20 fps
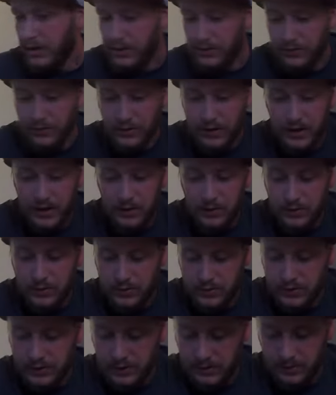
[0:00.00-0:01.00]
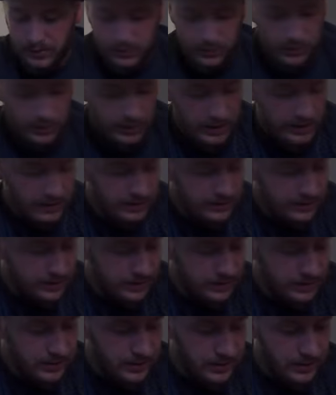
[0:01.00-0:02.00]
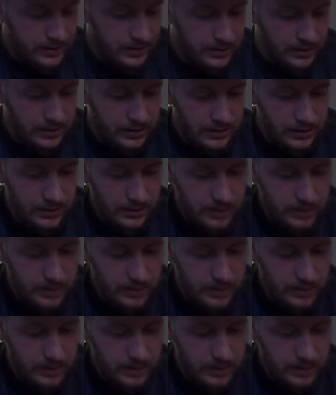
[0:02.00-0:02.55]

So I will keep you guys updated,